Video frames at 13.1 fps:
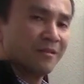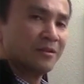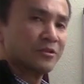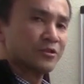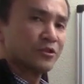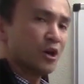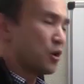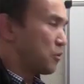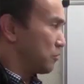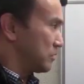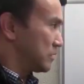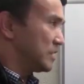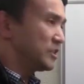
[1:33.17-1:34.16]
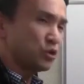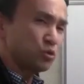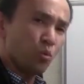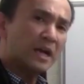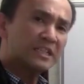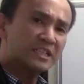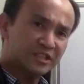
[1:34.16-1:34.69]
So this is
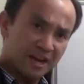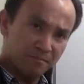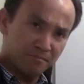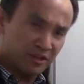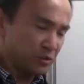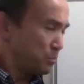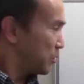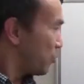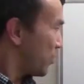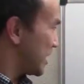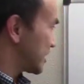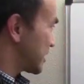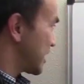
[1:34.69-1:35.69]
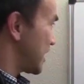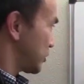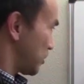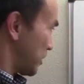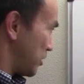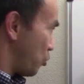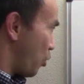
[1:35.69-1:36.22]
one statement, but when it says so,
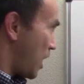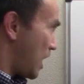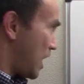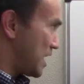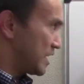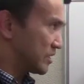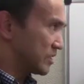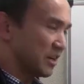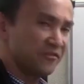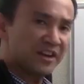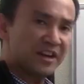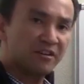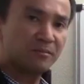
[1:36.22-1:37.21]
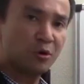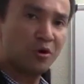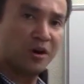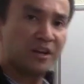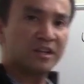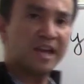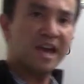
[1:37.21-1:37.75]
and y is a variable
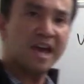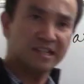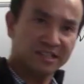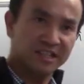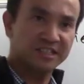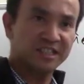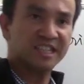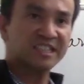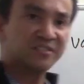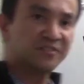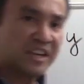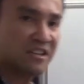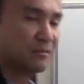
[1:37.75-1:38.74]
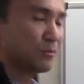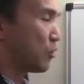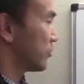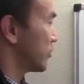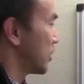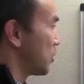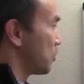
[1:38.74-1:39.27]
and x is another variable.
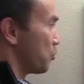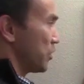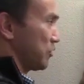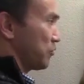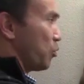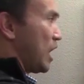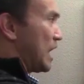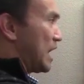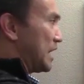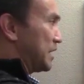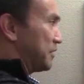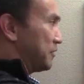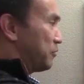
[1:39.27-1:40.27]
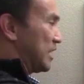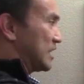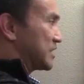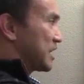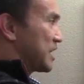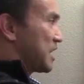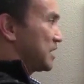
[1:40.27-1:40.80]
So when
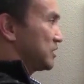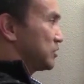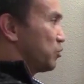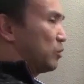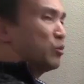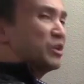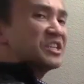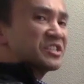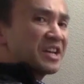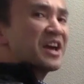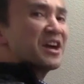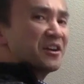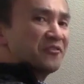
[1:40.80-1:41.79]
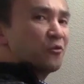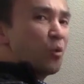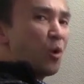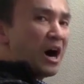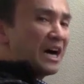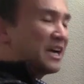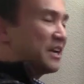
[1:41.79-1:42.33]
we say
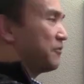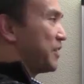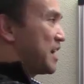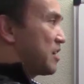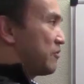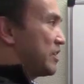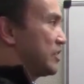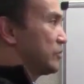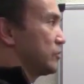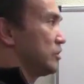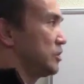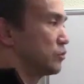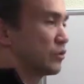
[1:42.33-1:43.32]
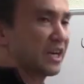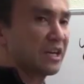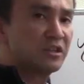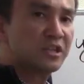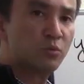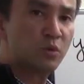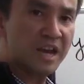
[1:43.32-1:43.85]
y varies
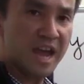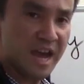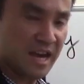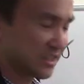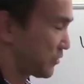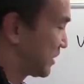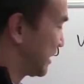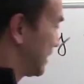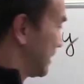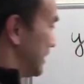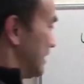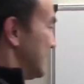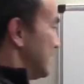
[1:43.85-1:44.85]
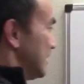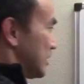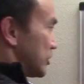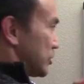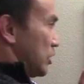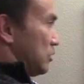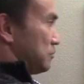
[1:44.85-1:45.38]
directly with x right here,
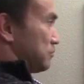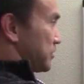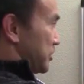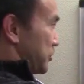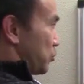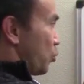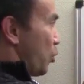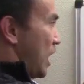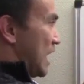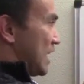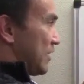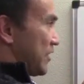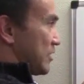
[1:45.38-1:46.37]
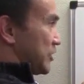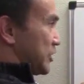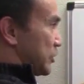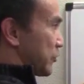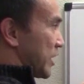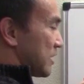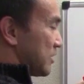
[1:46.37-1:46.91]
so just y varies
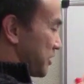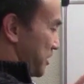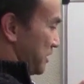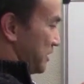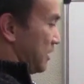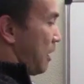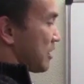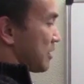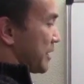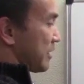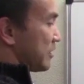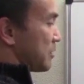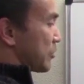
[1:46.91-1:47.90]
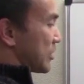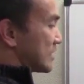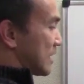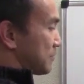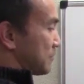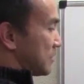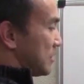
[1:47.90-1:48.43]
directly automatically brings
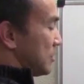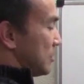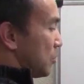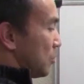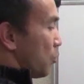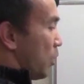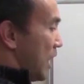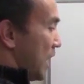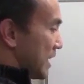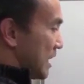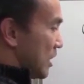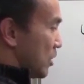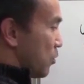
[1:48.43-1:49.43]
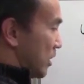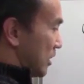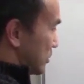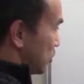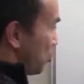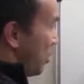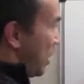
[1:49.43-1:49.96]
up y equals,
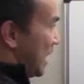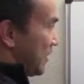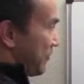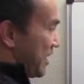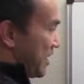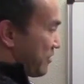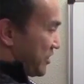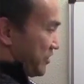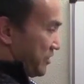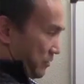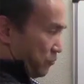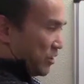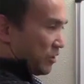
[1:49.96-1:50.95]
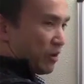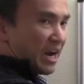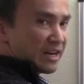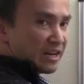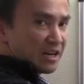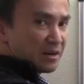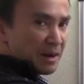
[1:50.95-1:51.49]
y varies, we write
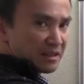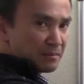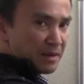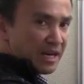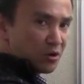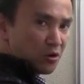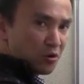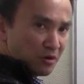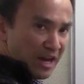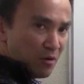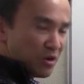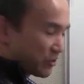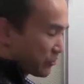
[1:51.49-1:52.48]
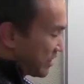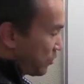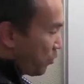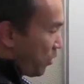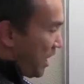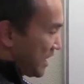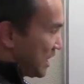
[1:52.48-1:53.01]
that in mathematical language right here,
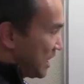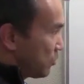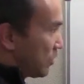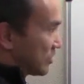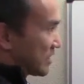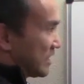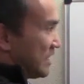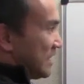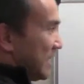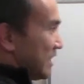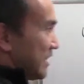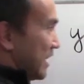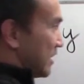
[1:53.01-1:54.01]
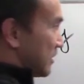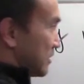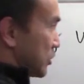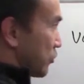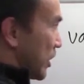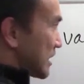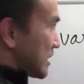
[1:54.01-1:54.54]
y equals, and then
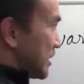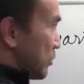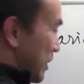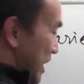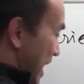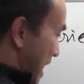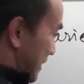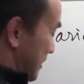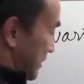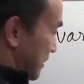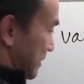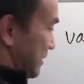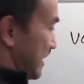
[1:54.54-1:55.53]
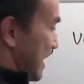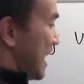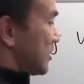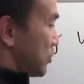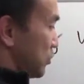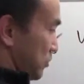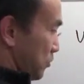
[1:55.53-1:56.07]
directly with x,
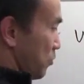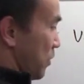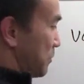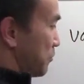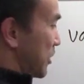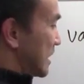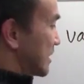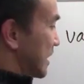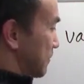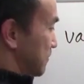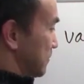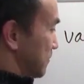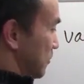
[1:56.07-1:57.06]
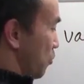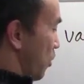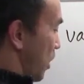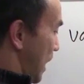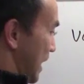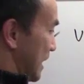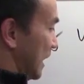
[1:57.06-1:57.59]
that's what brings up
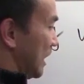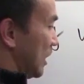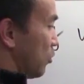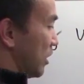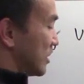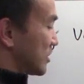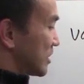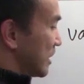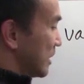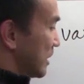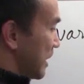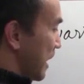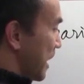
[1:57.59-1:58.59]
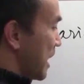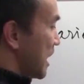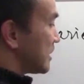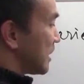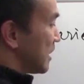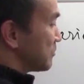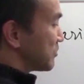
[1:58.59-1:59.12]
y equals k
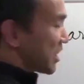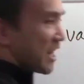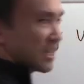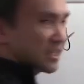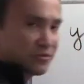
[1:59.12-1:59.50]
times x.